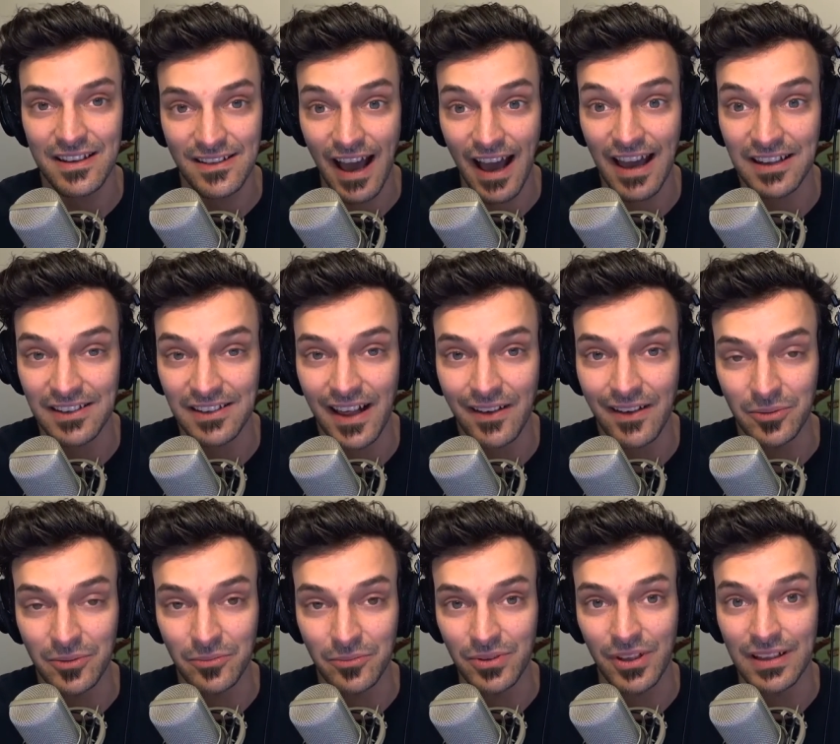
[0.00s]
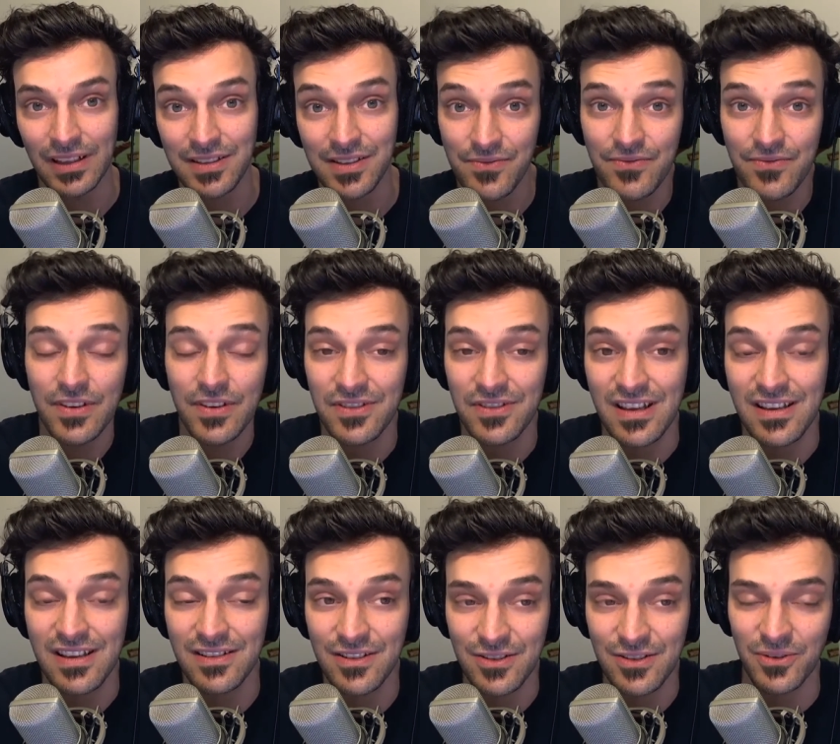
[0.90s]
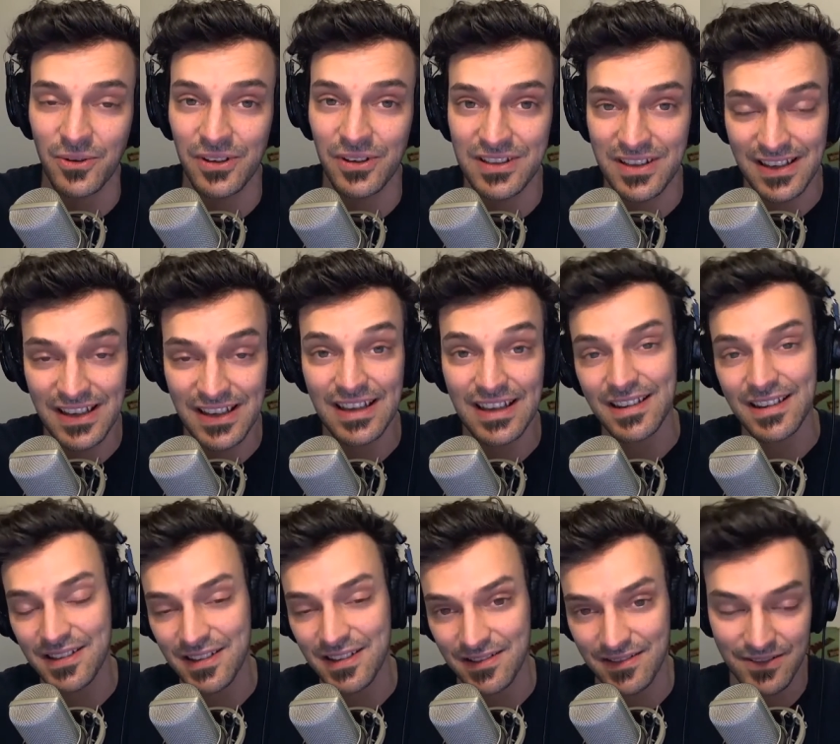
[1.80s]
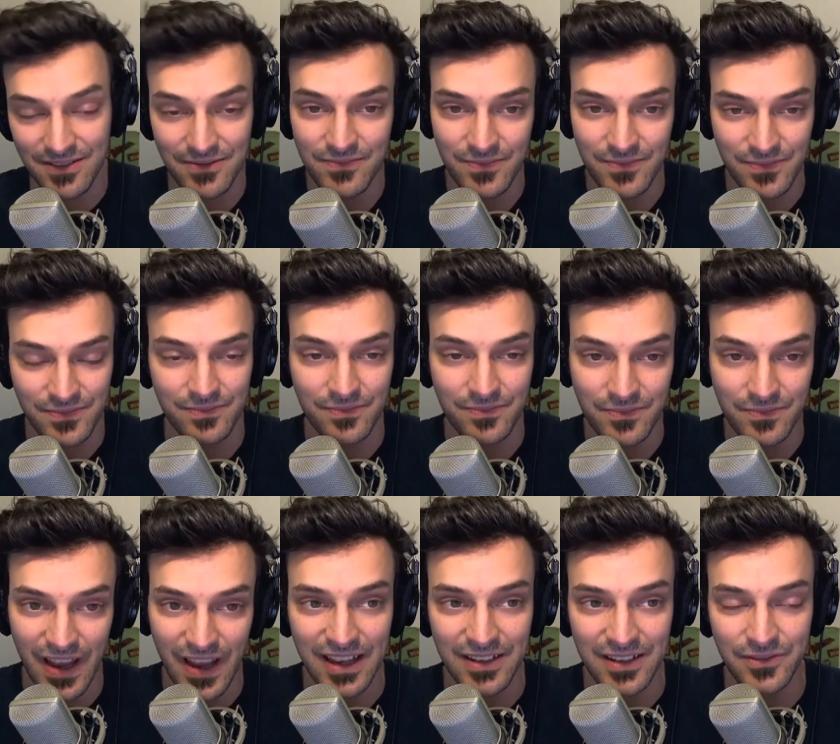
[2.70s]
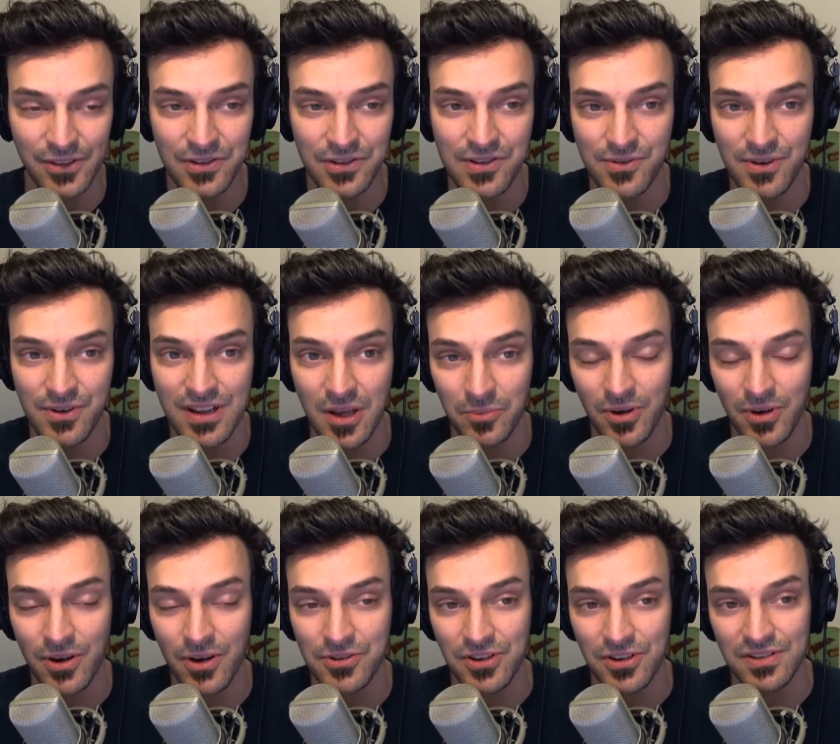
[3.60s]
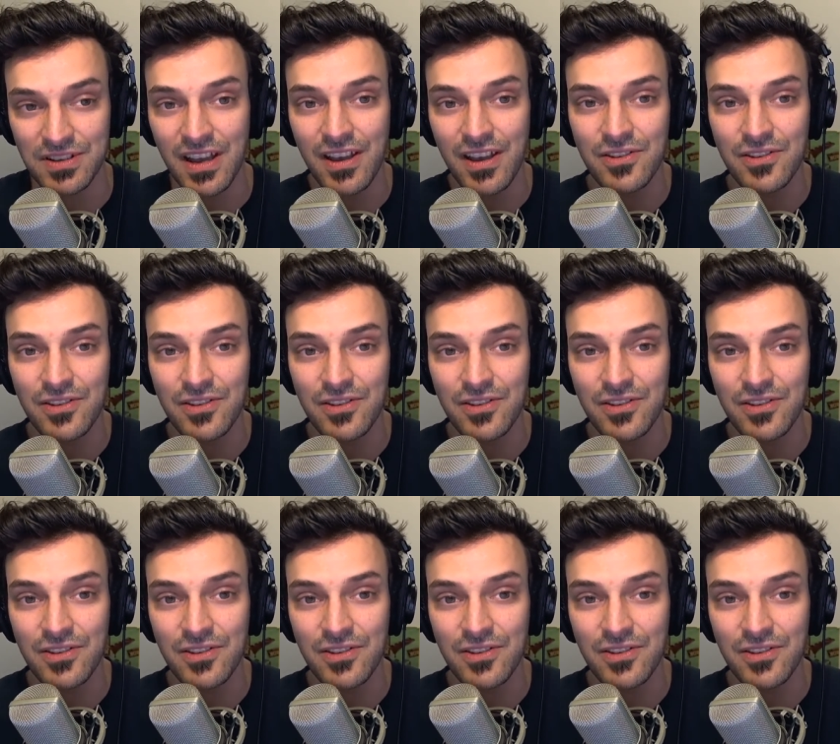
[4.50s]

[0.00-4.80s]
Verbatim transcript: 9 11 plus 15 stories again as the anniversary approaches.